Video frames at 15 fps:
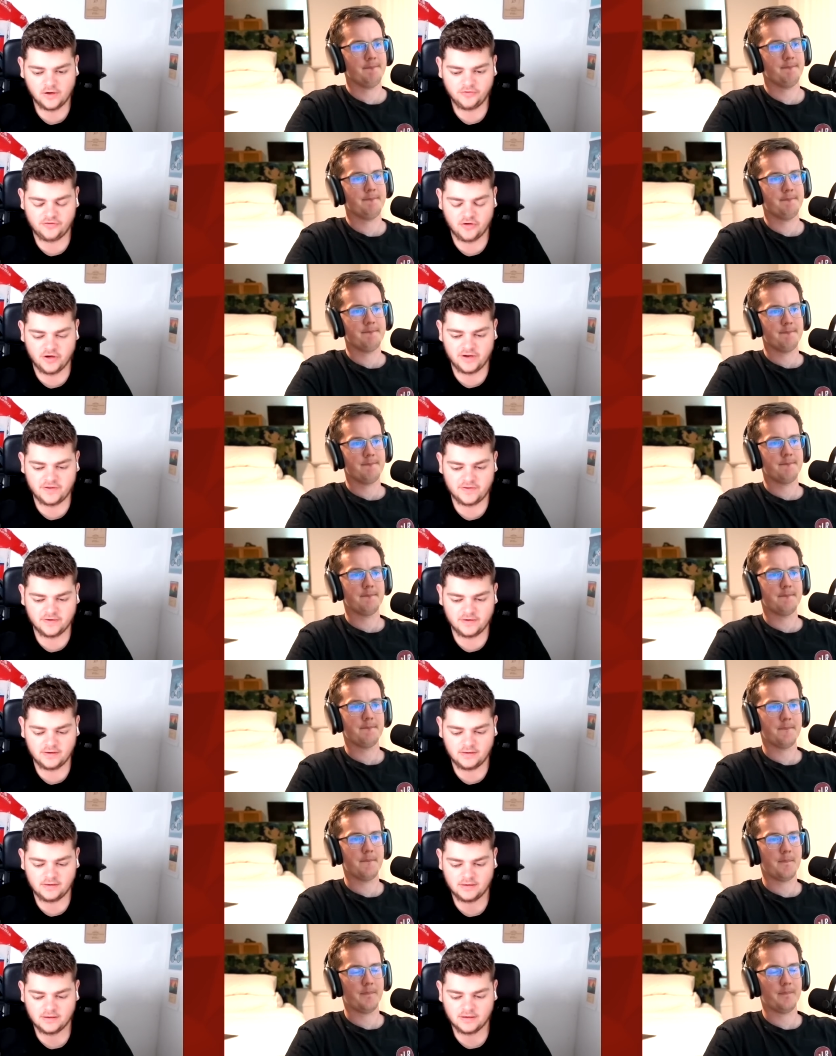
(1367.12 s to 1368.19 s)

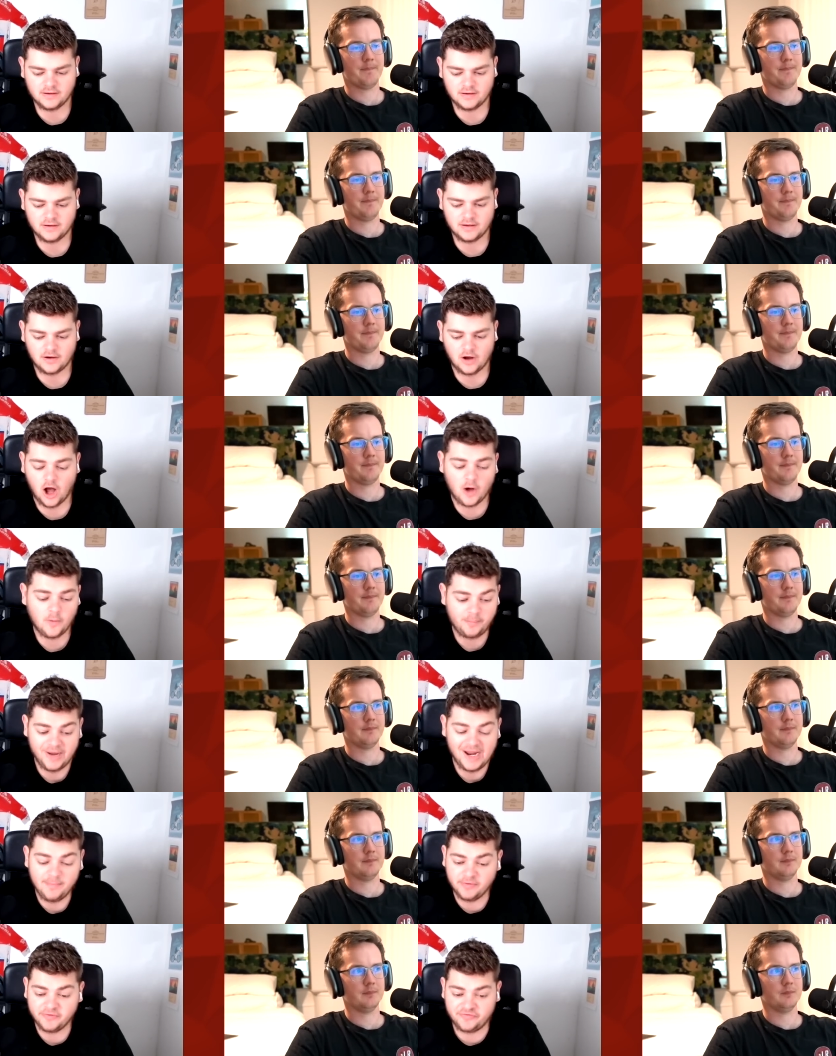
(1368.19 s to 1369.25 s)
Speaker 1: Teunissen on
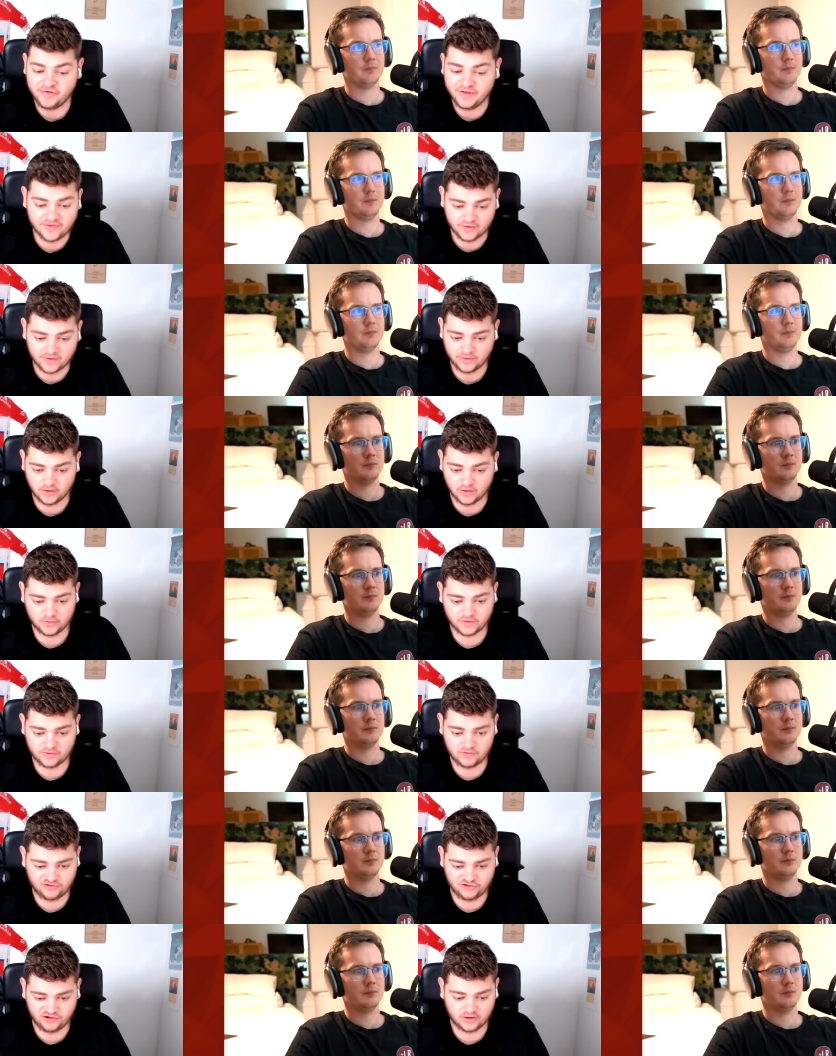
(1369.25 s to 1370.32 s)
paper fits on those
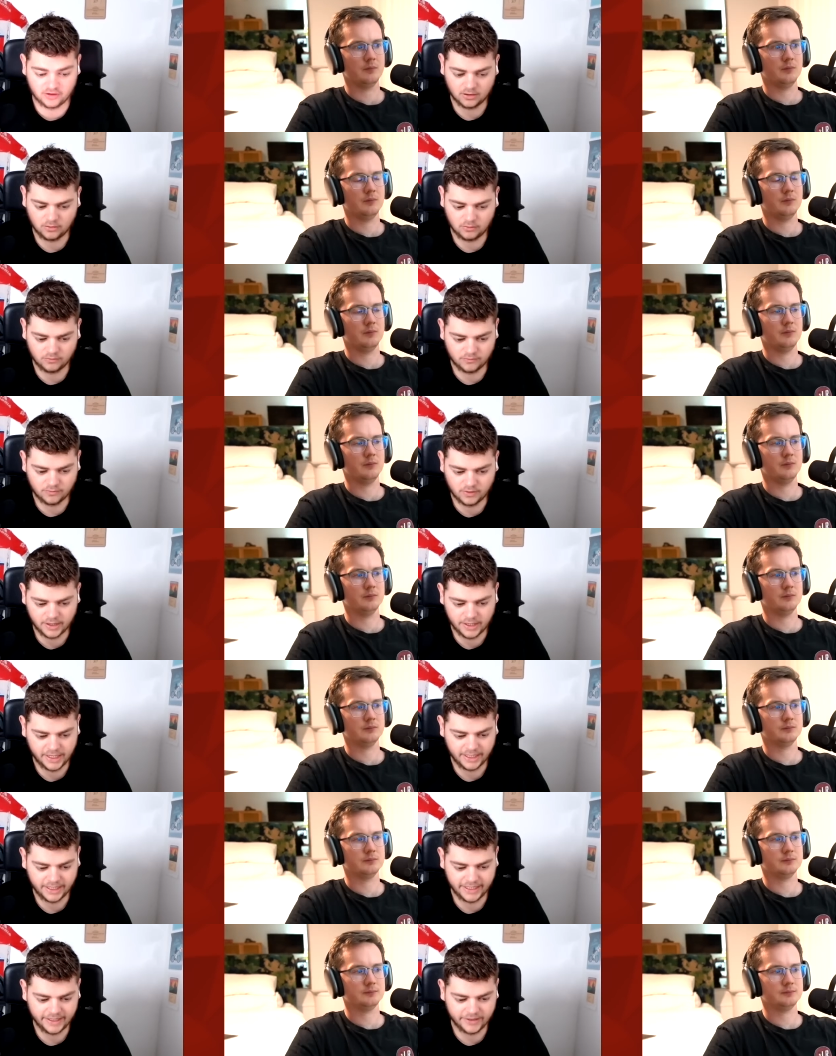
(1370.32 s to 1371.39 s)
Giro
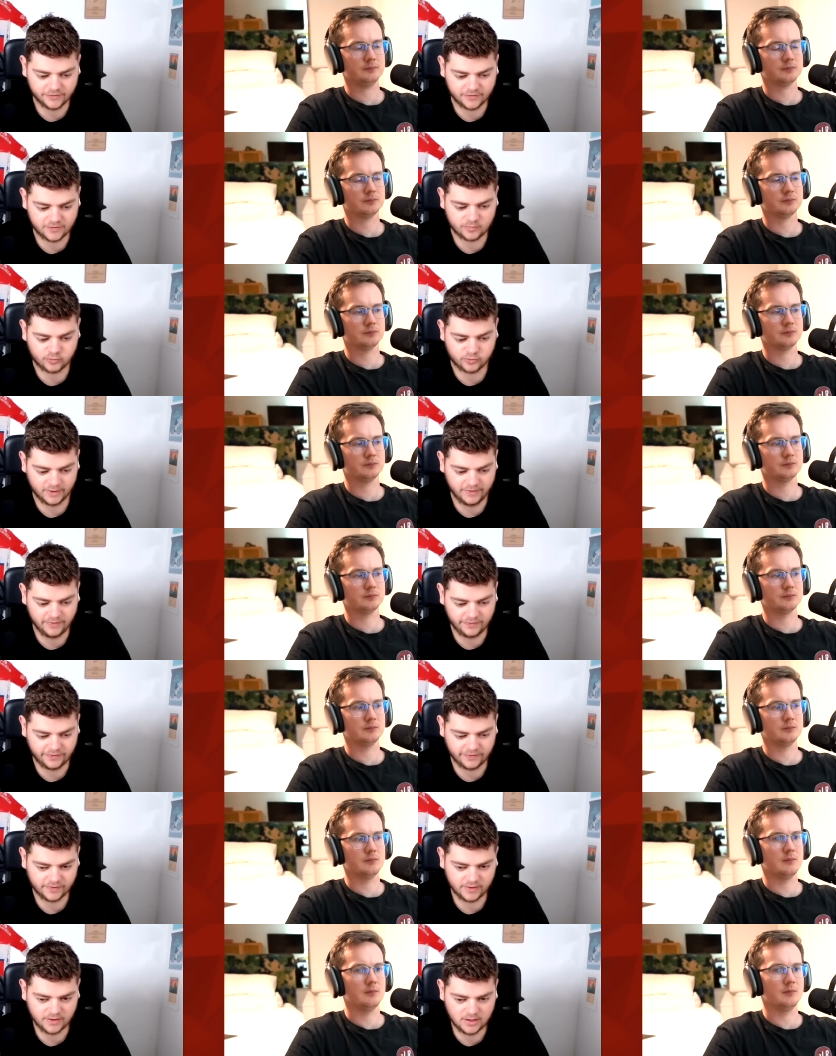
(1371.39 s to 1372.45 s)
hillier
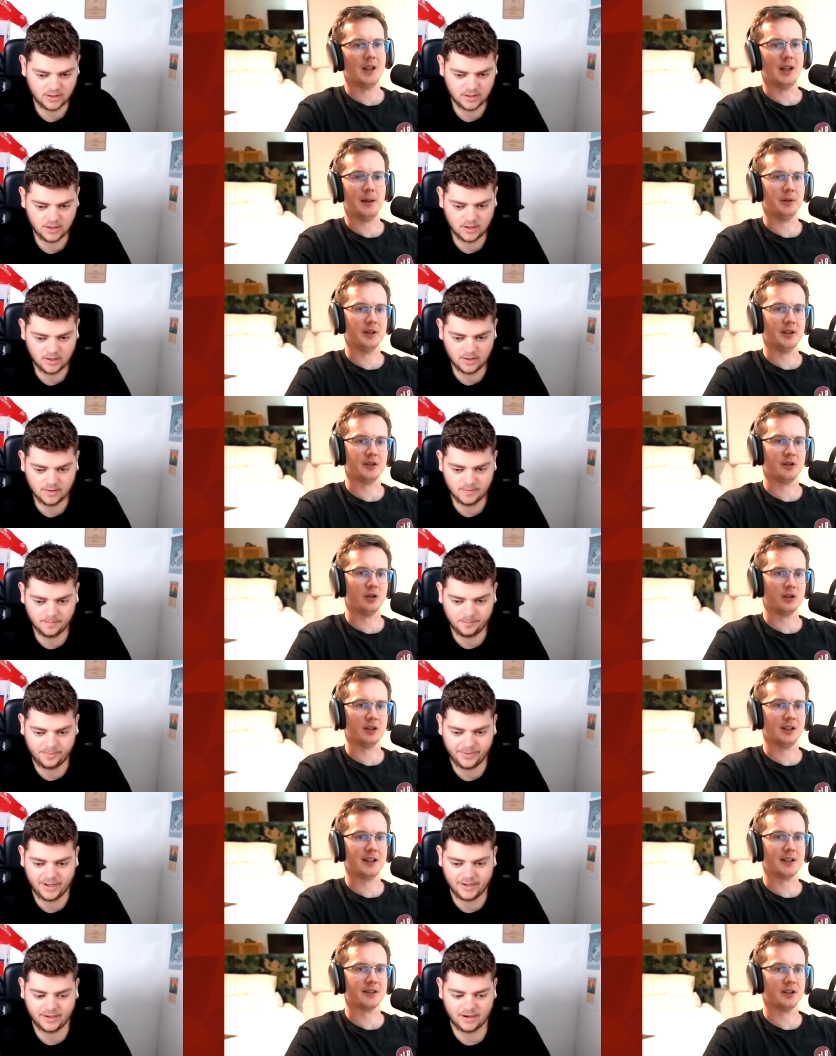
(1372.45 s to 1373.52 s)
sprints.
Speaker 2: Nah, but he's got
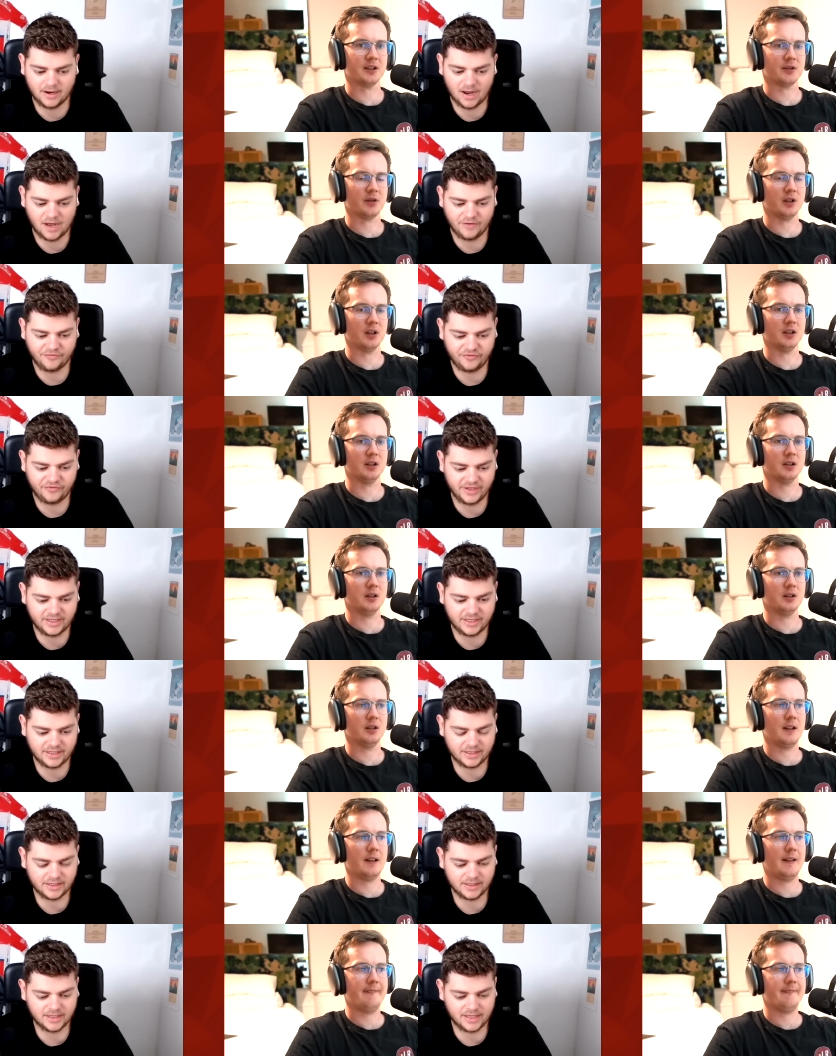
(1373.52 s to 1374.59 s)
Speaker 1: classics, right? I think,
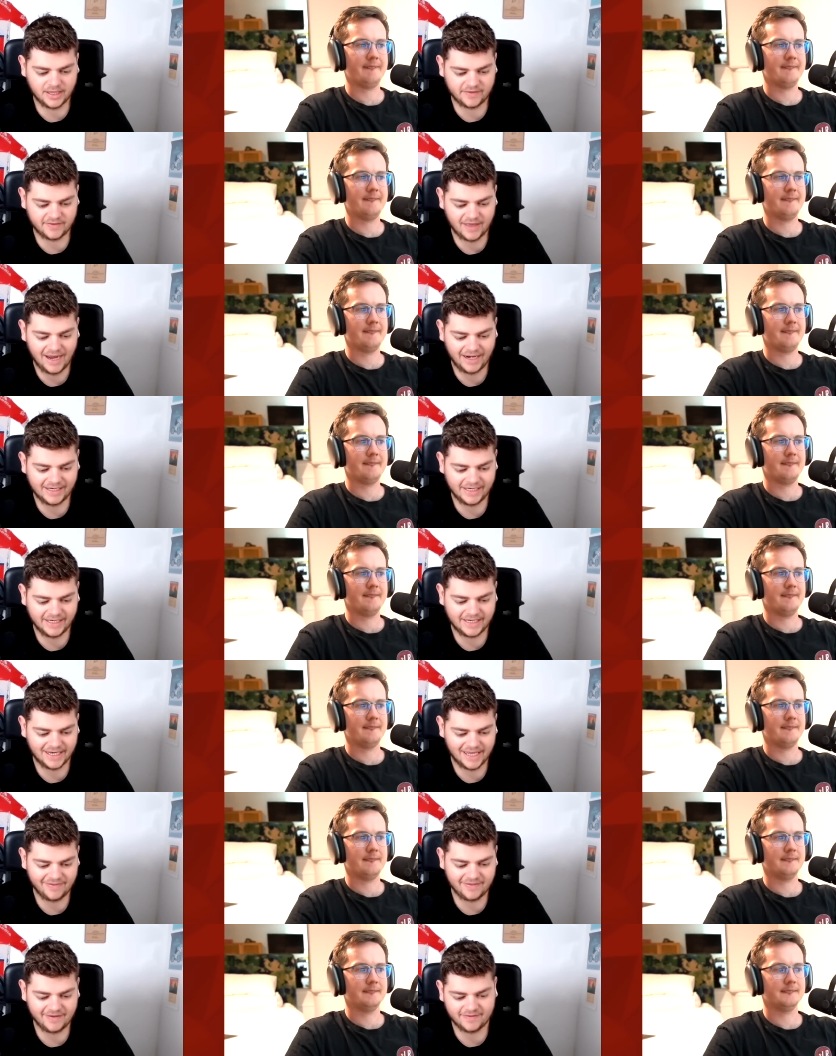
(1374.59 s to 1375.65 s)
exactly,
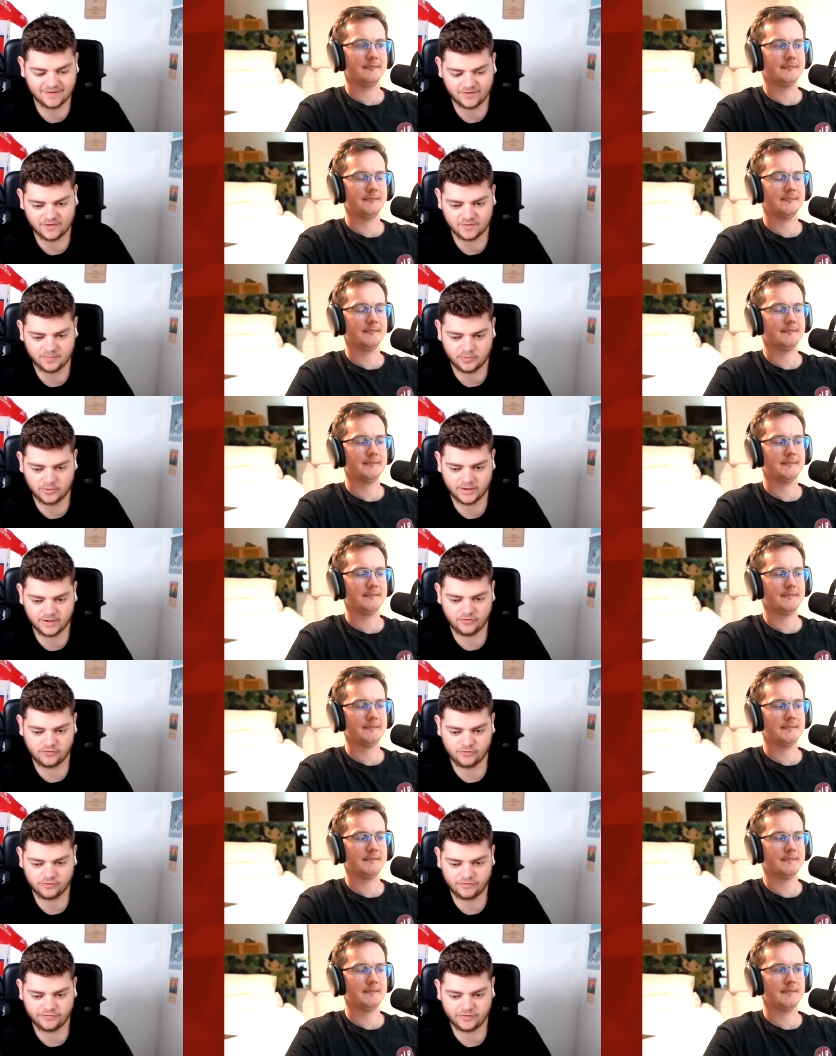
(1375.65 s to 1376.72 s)
classics and support in the
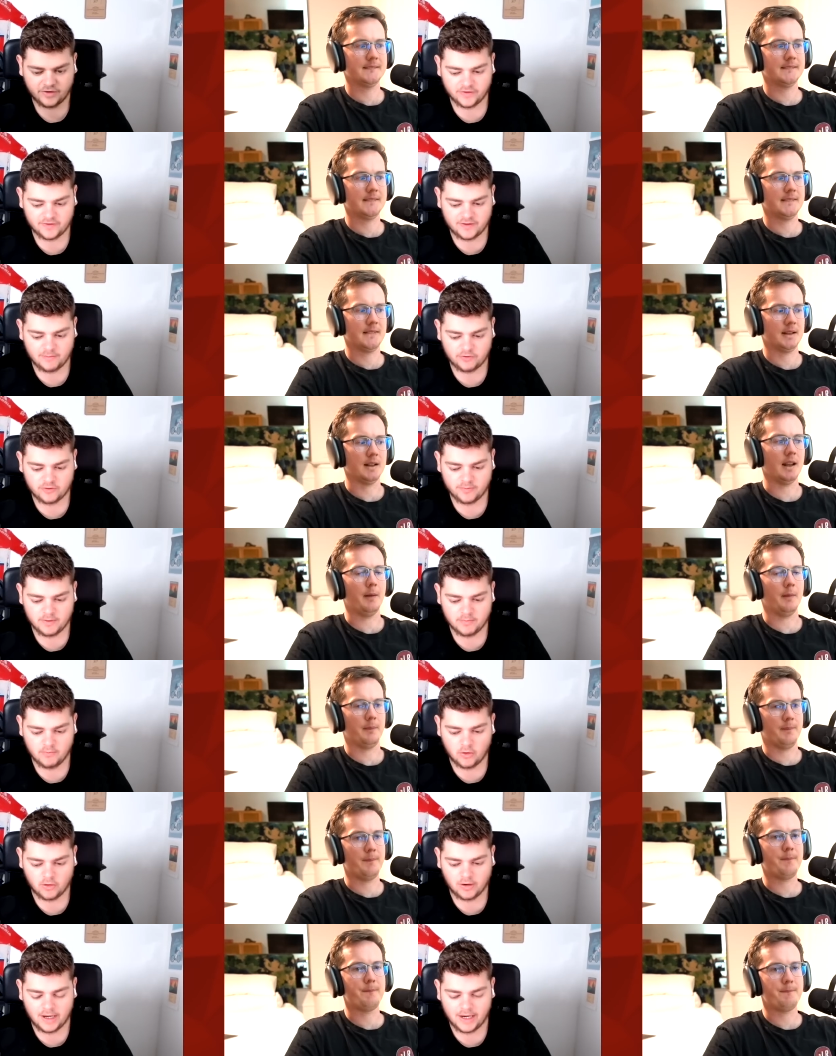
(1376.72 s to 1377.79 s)
Tour de France seems to be
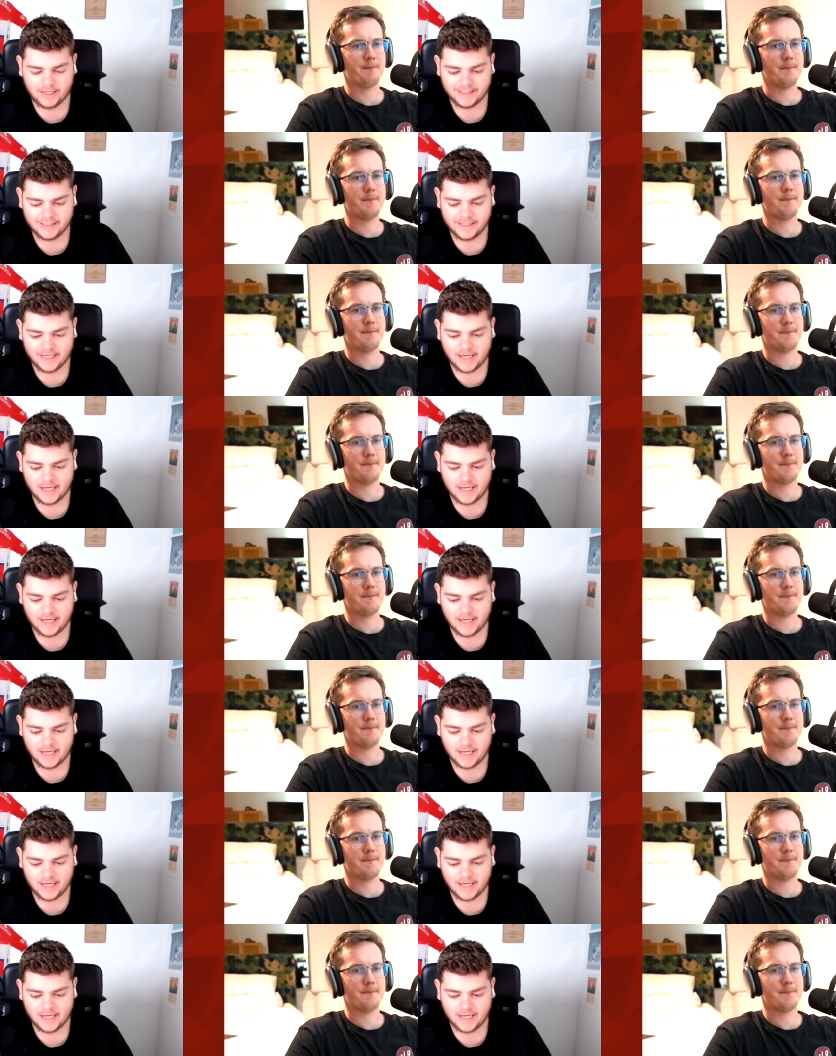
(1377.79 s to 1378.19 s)
more likely the